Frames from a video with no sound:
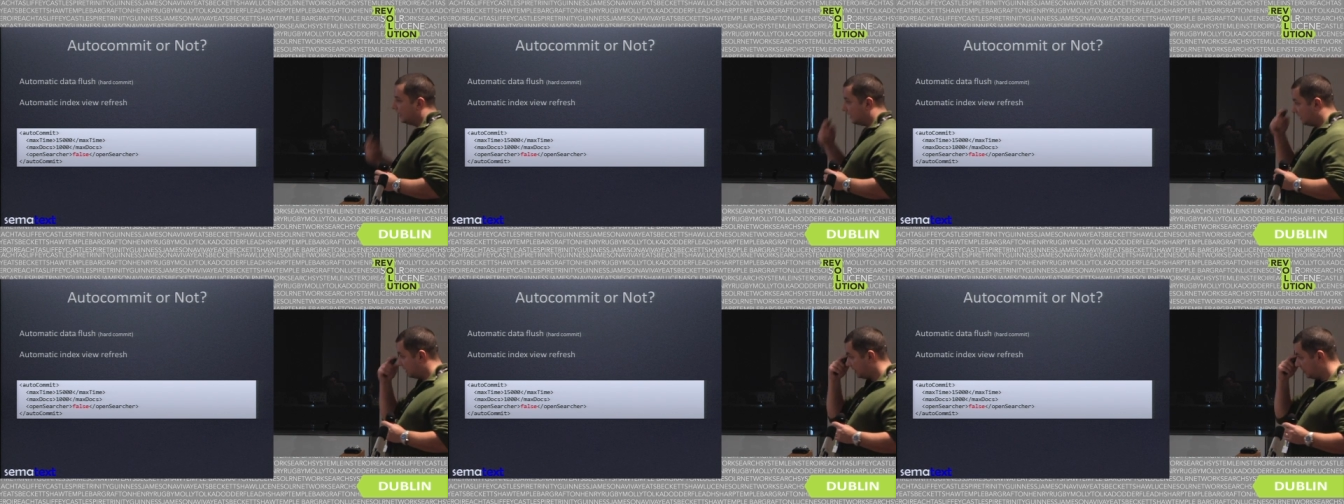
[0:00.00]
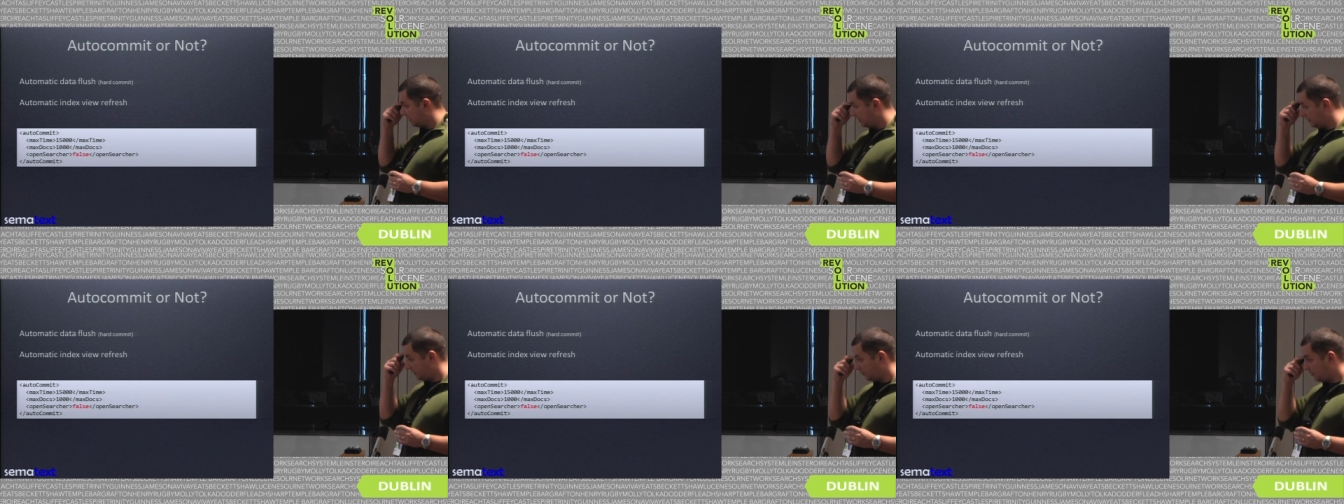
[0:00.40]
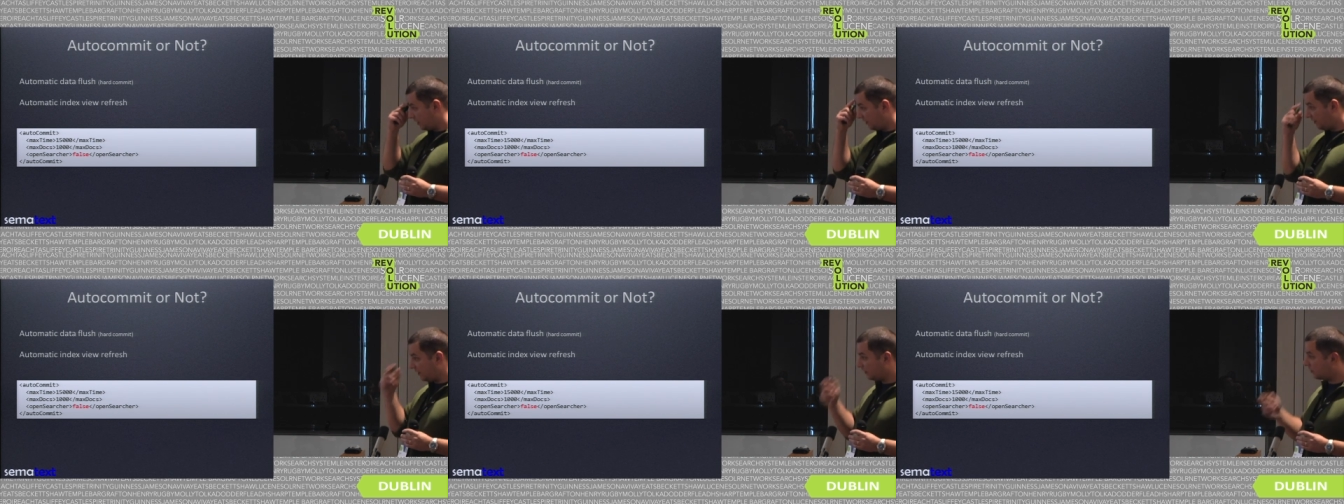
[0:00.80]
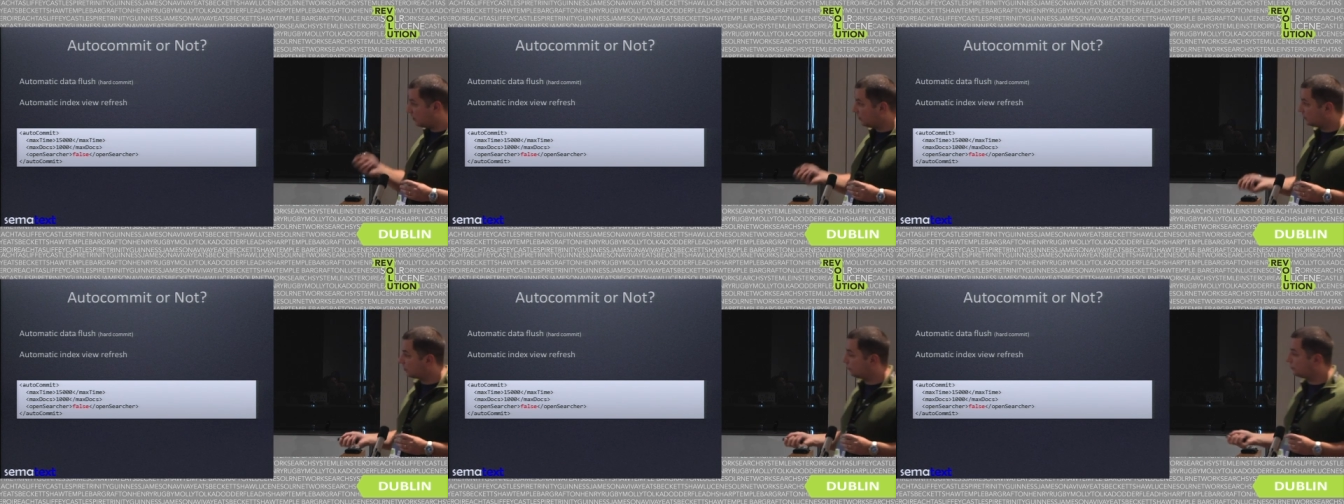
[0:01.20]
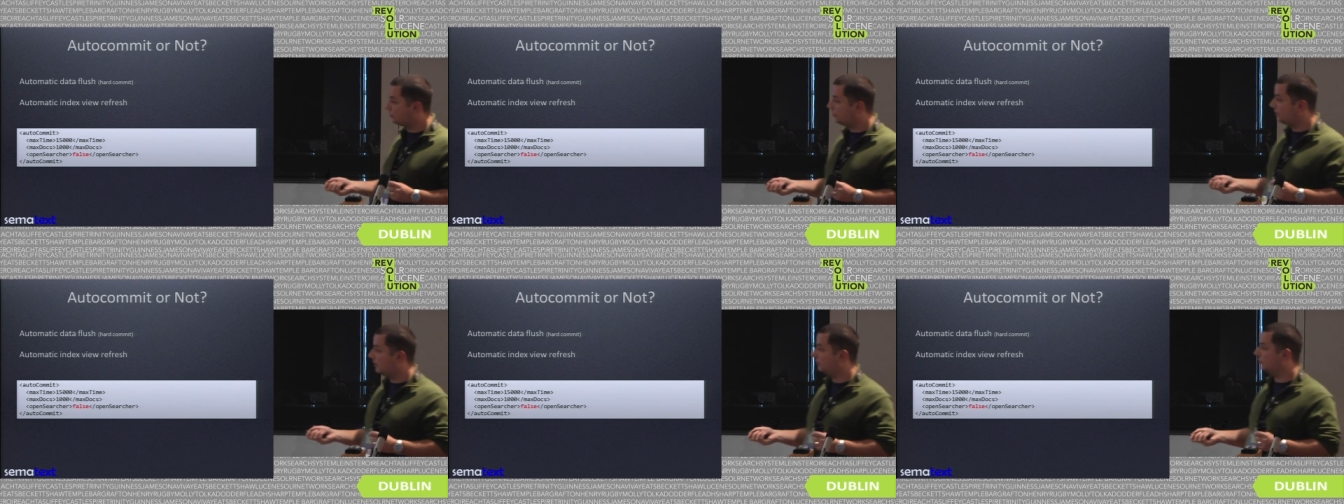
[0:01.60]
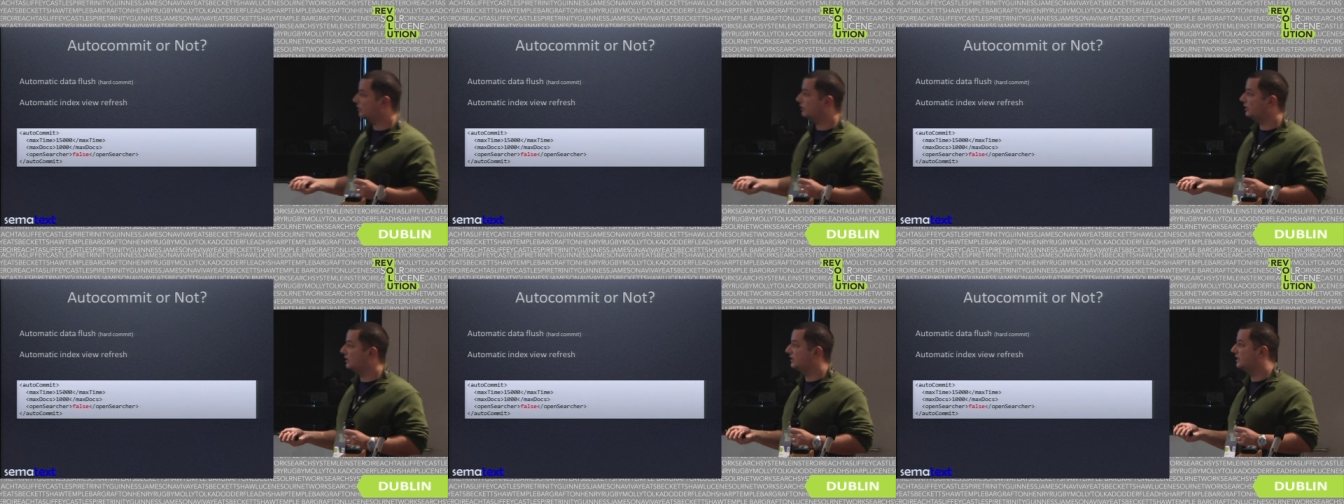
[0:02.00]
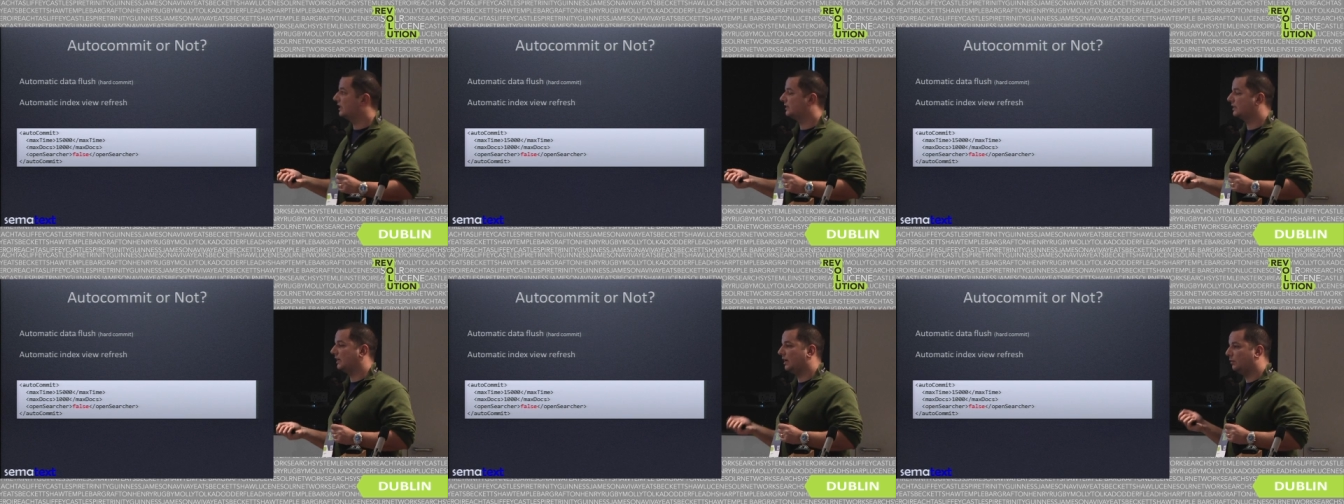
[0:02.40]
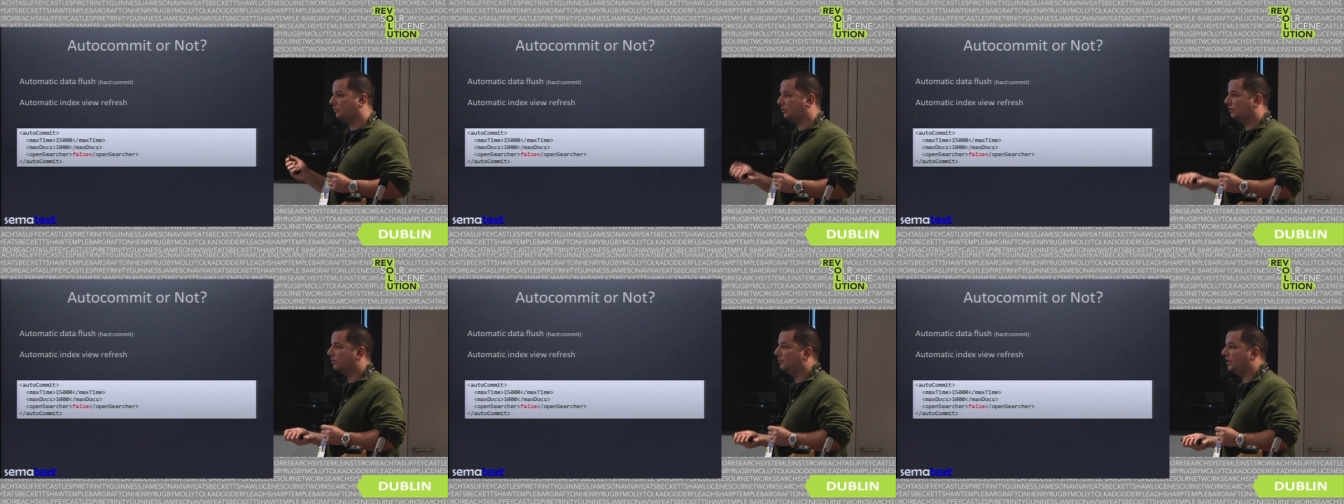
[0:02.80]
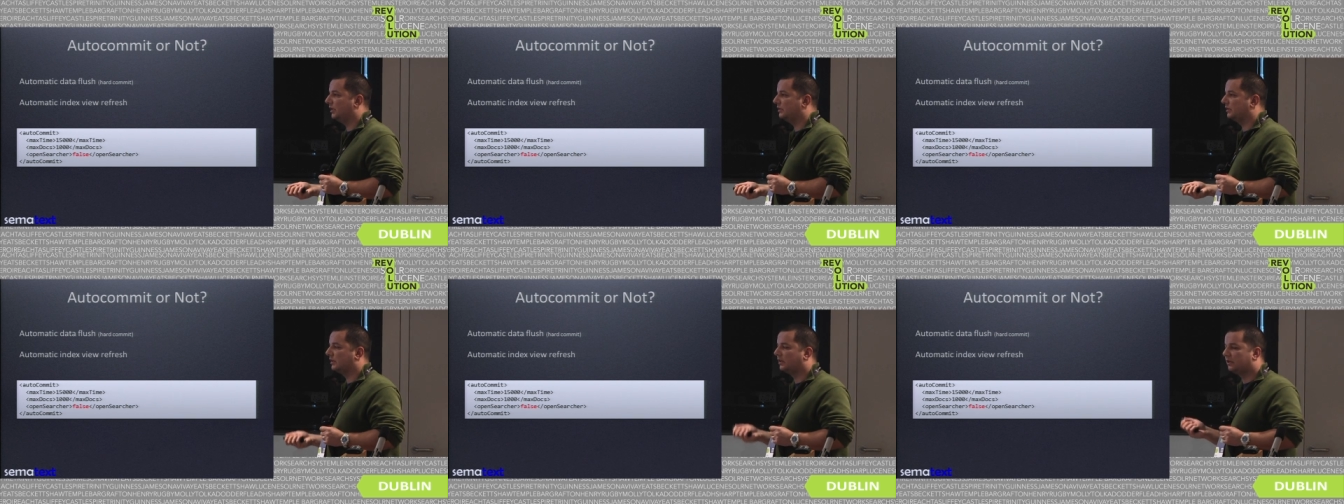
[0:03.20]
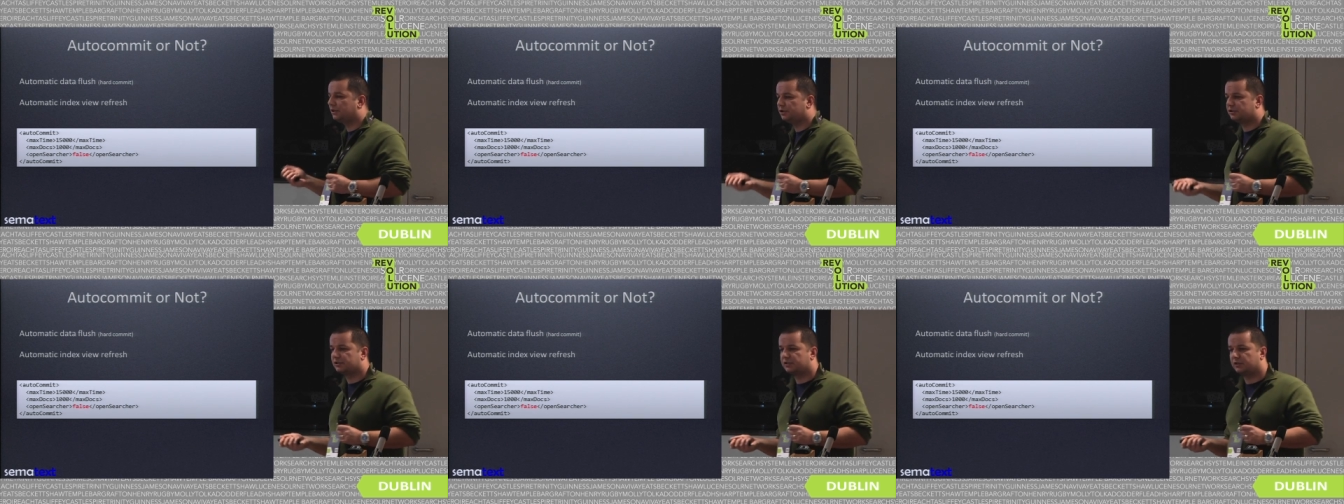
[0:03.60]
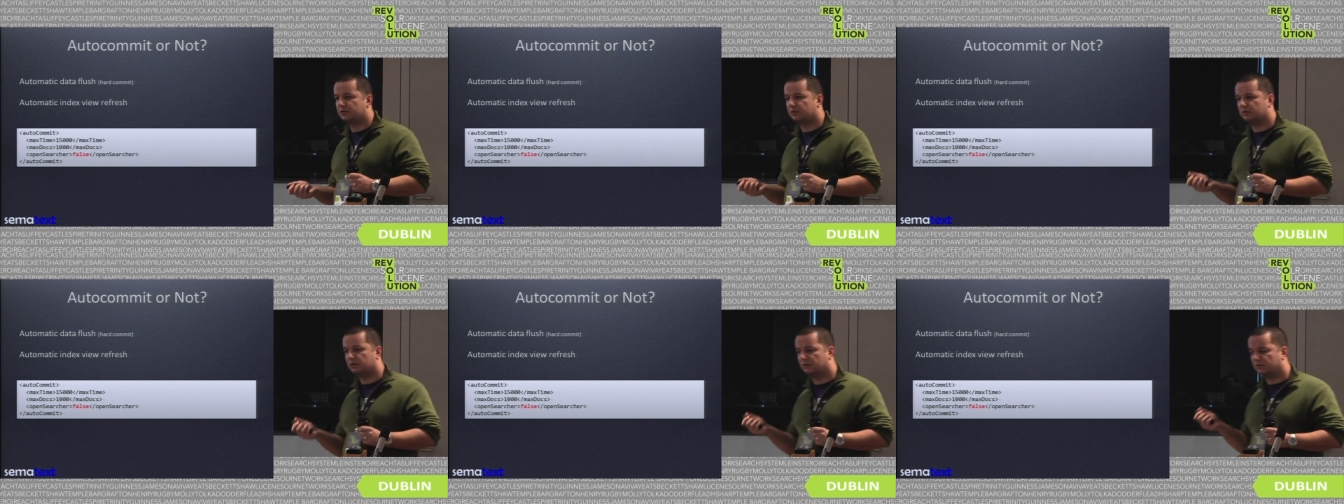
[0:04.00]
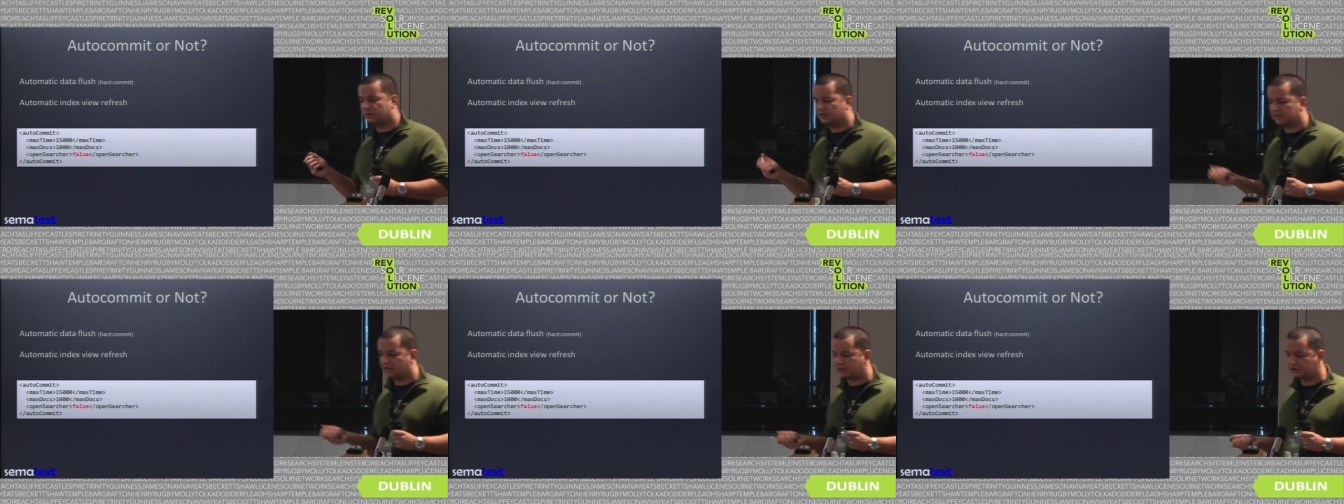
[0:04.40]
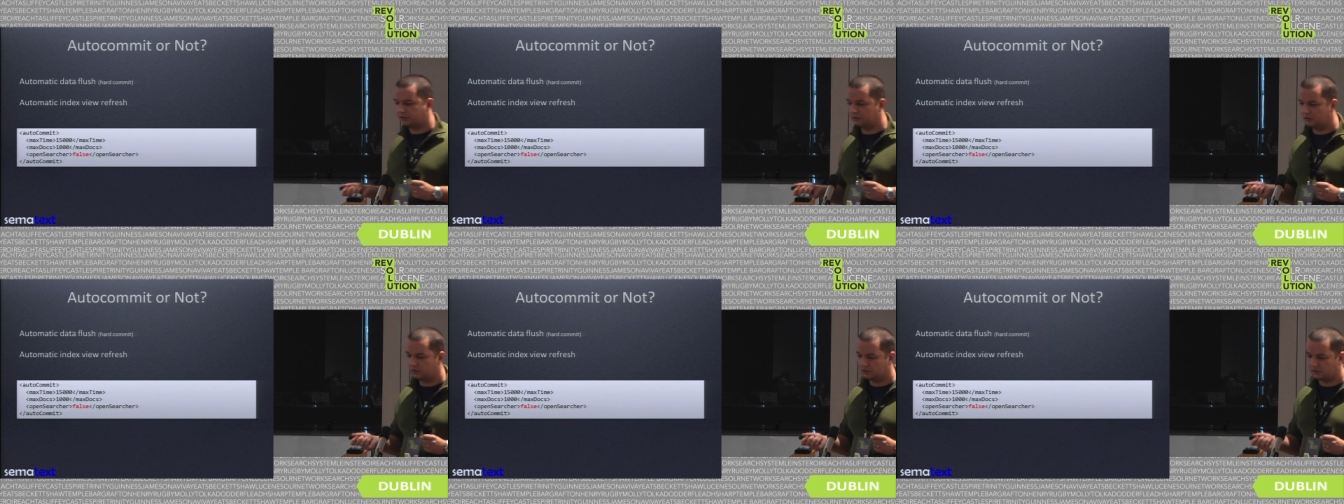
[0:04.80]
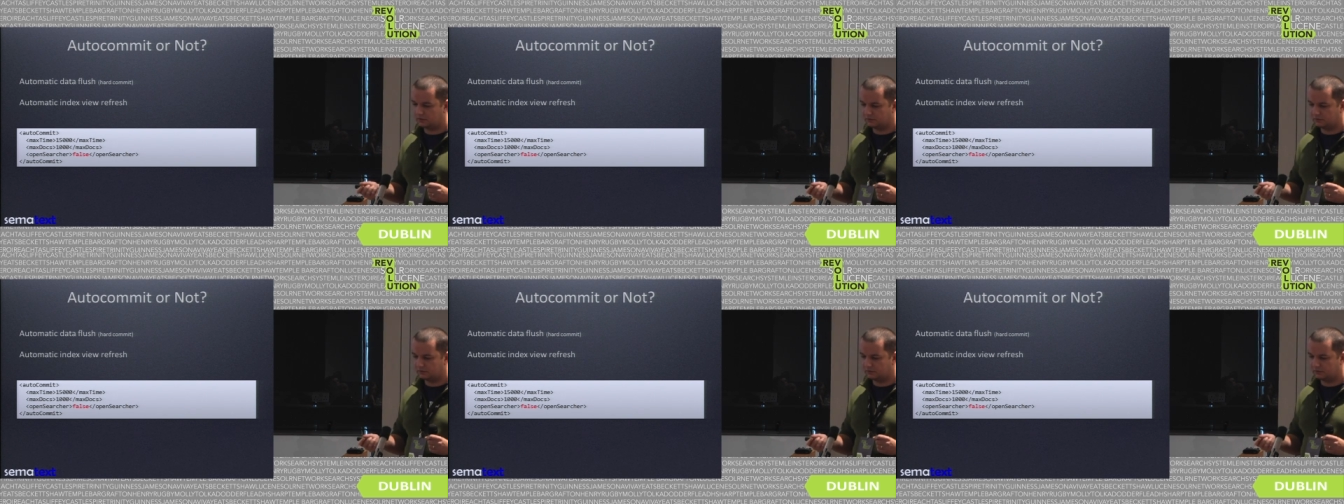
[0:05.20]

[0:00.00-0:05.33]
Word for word: Uh, the one thing also to remember is that auto-commit clears your transaction log,